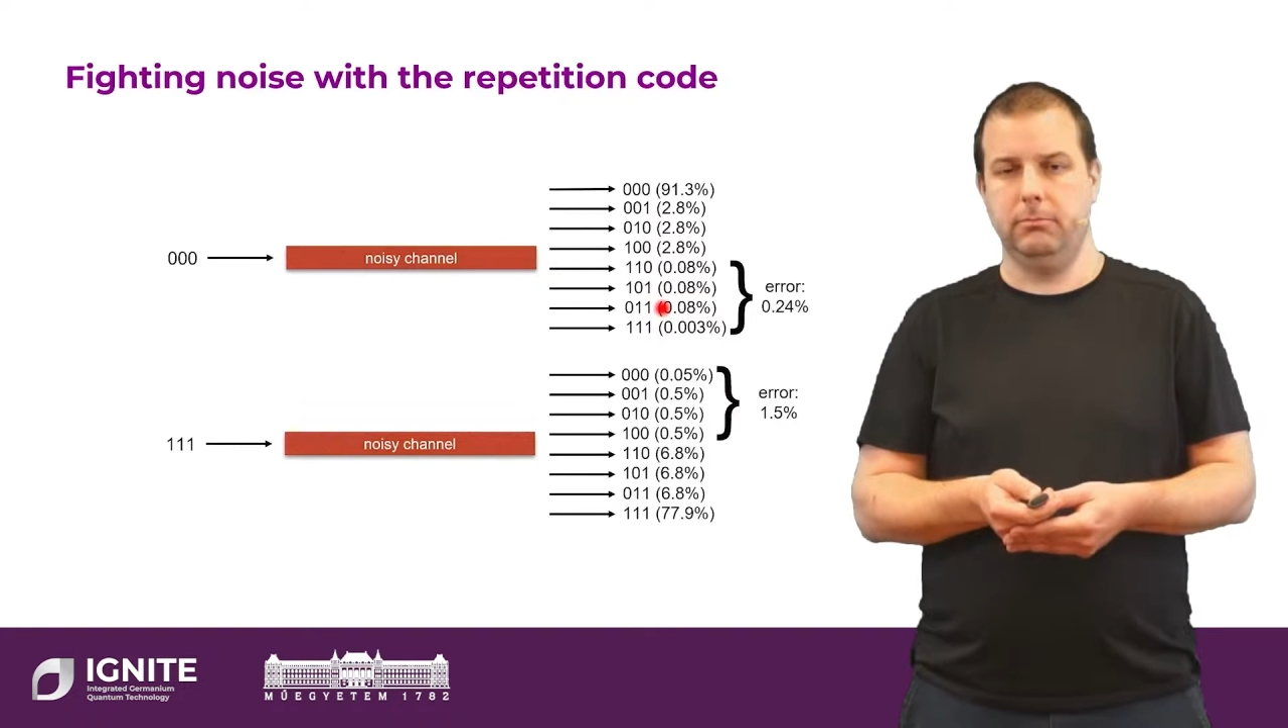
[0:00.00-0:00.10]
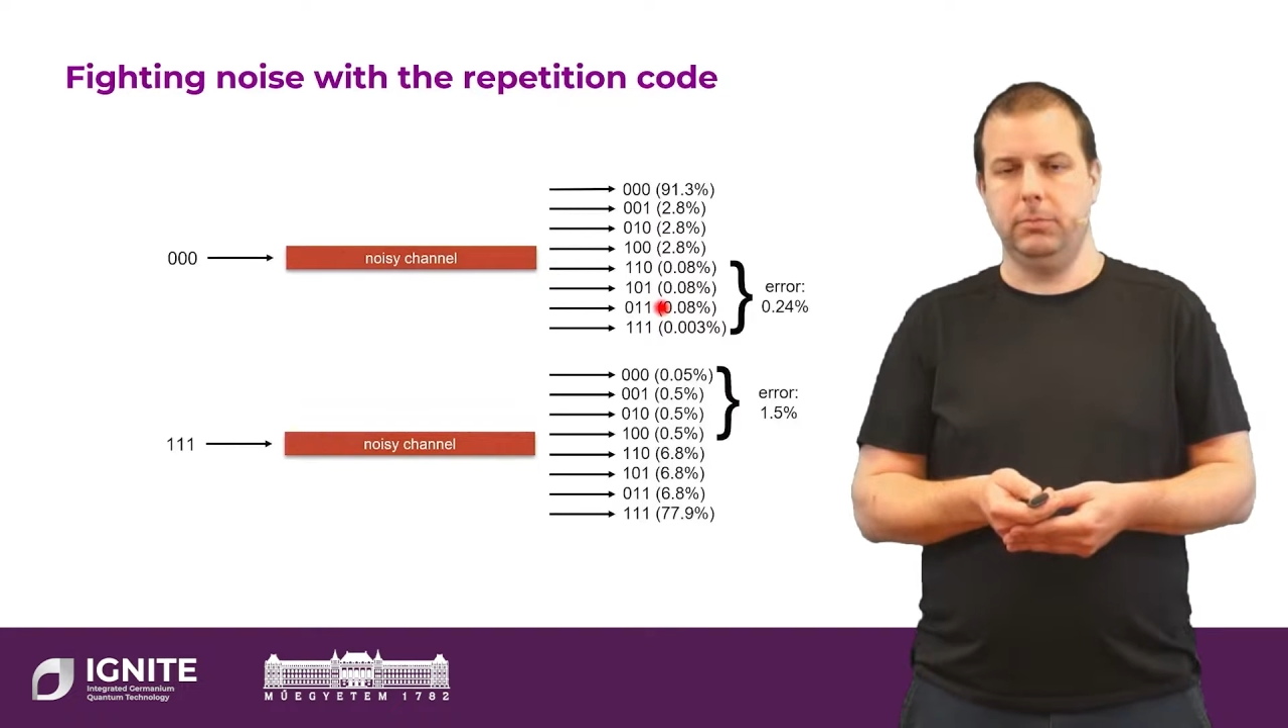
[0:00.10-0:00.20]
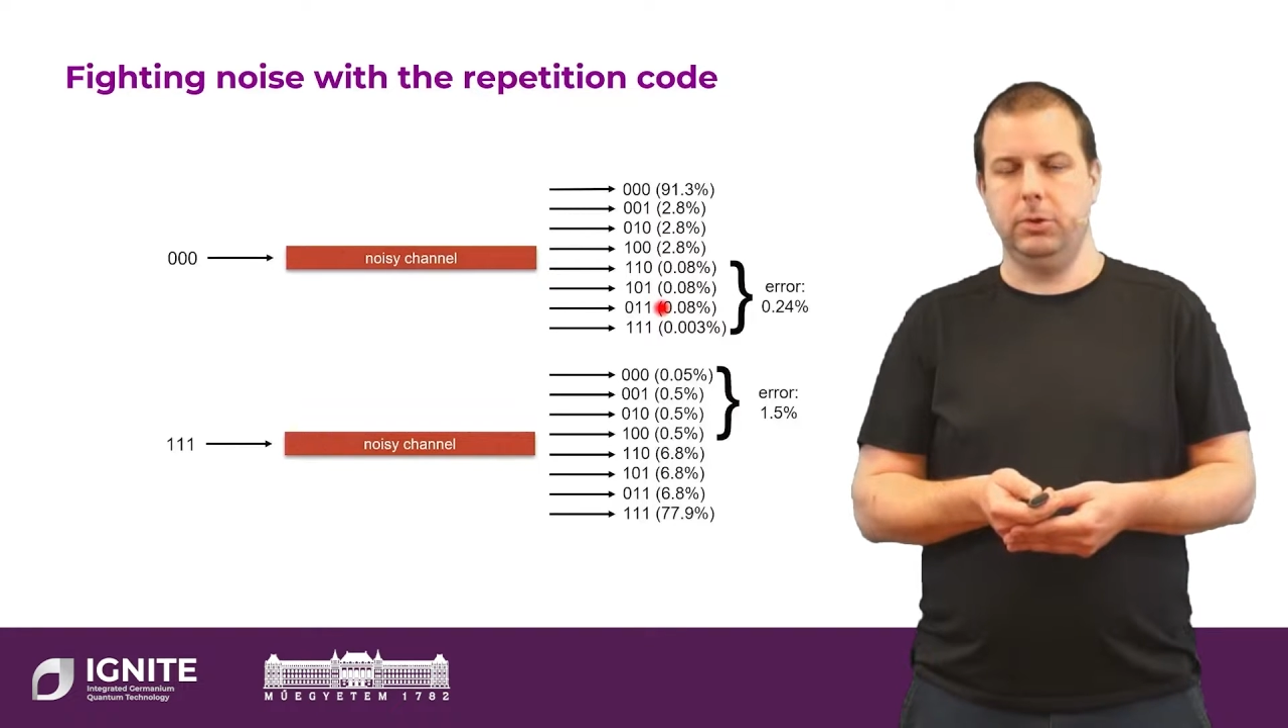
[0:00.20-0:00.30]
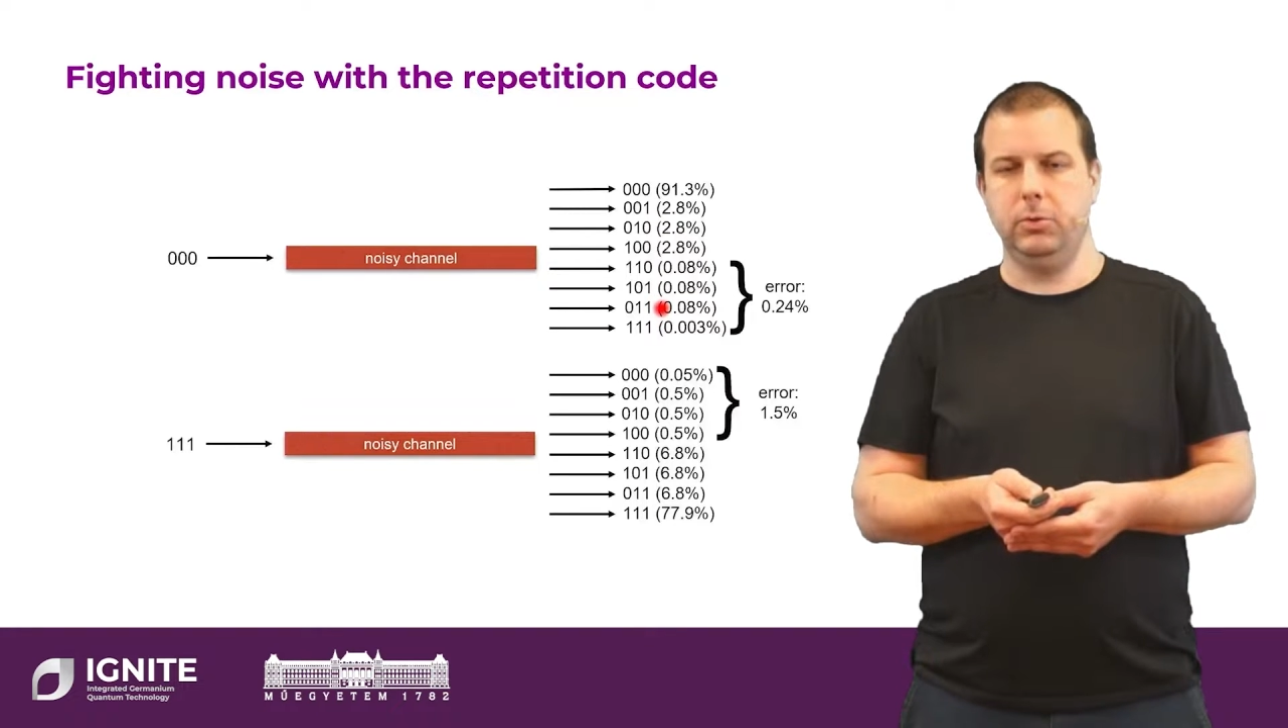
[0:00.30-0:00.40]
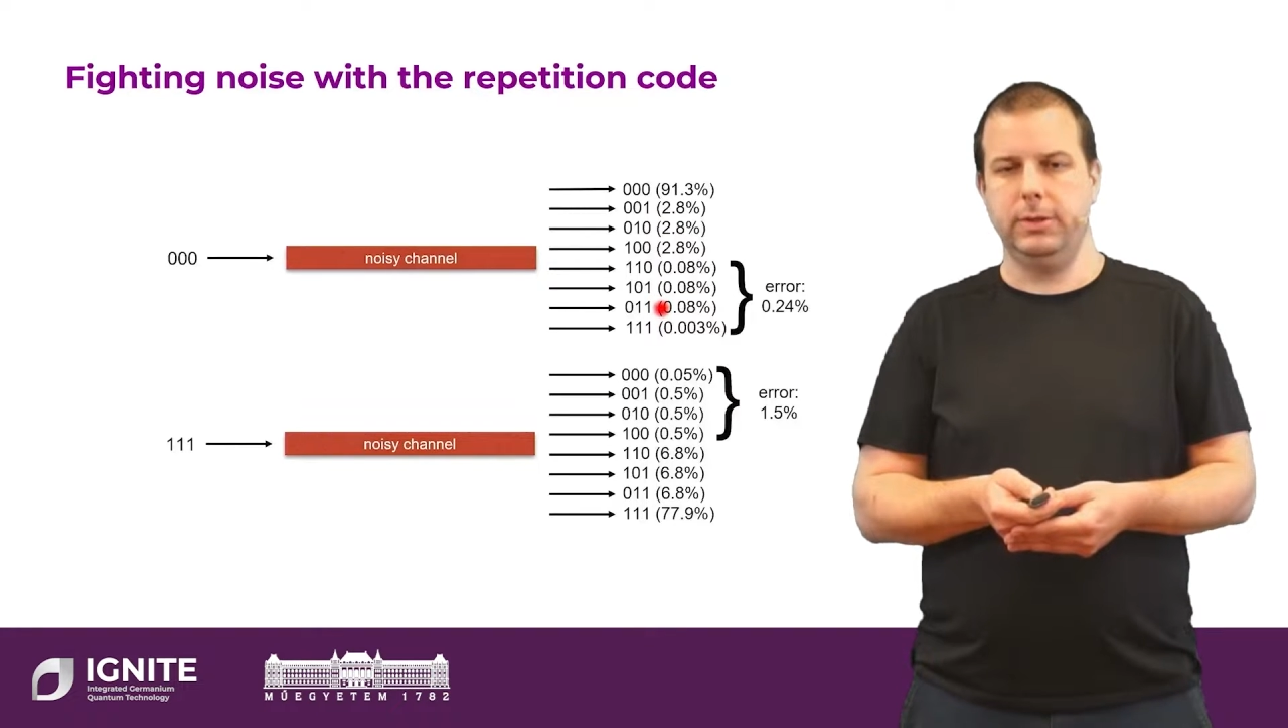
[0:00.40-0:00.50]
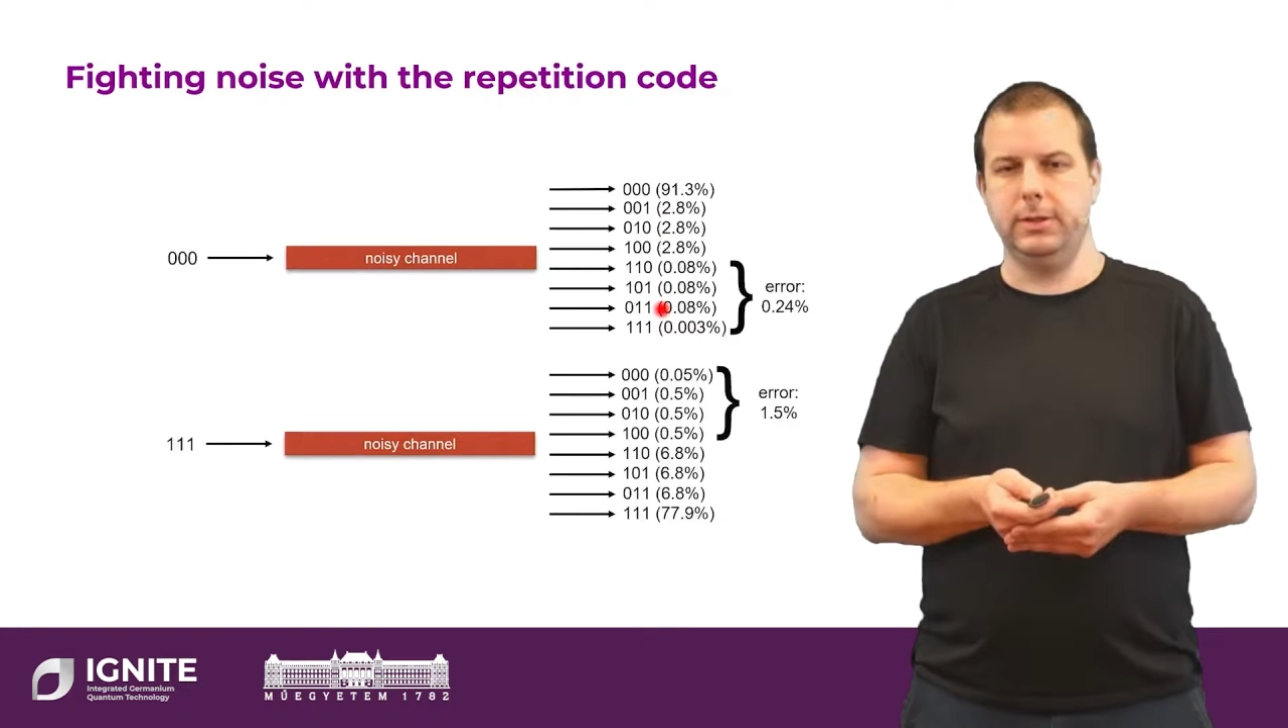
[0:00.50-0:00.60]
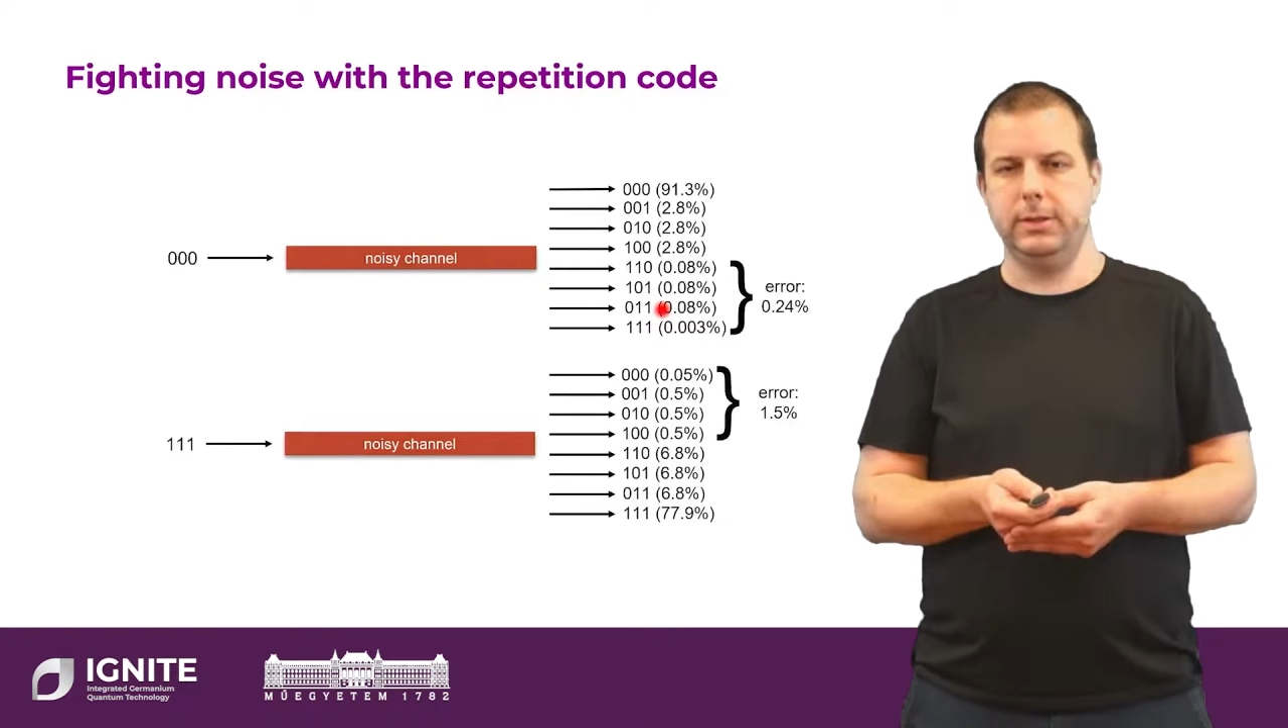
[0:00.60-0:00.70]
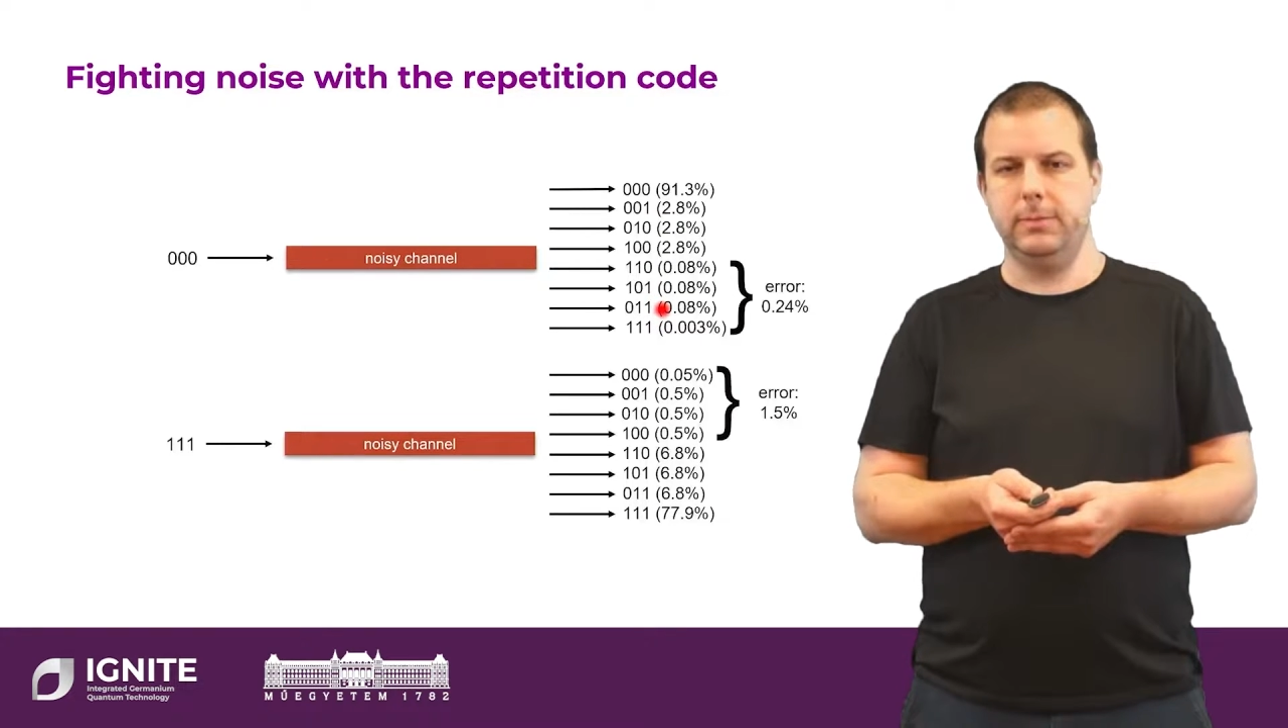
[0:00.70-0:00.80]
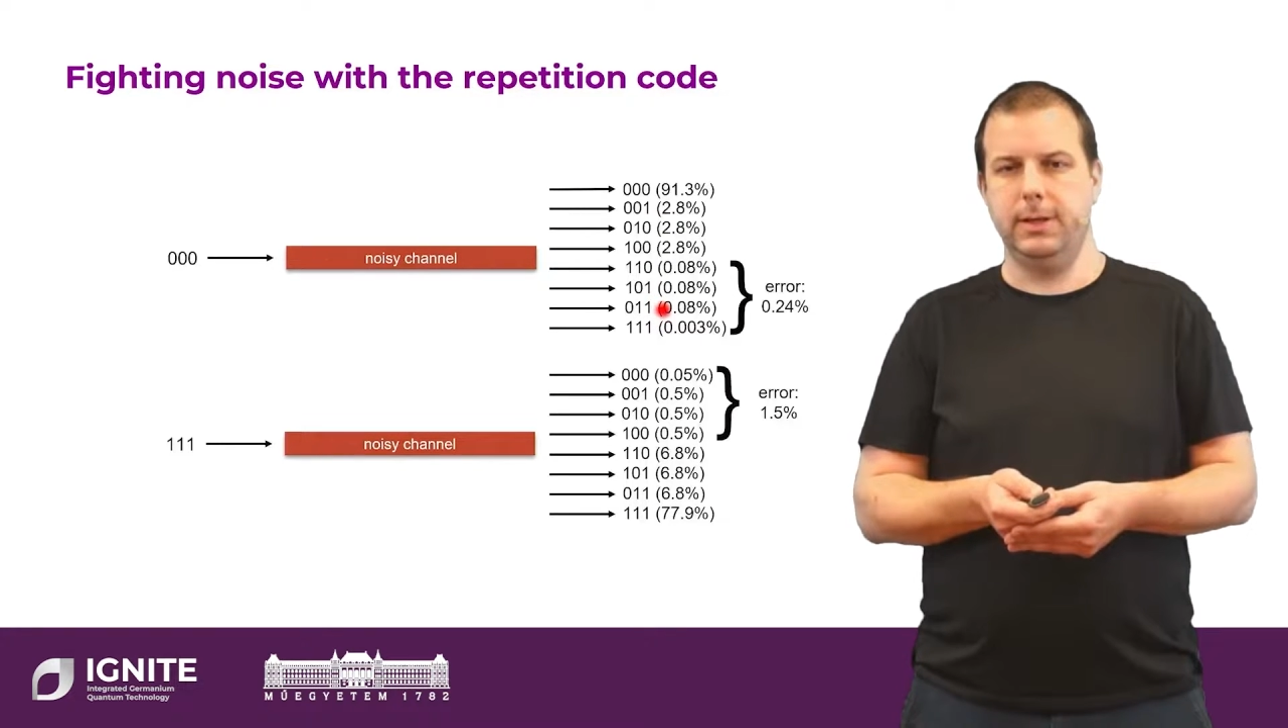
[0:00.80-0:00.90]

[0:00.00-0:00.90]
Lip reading: uses this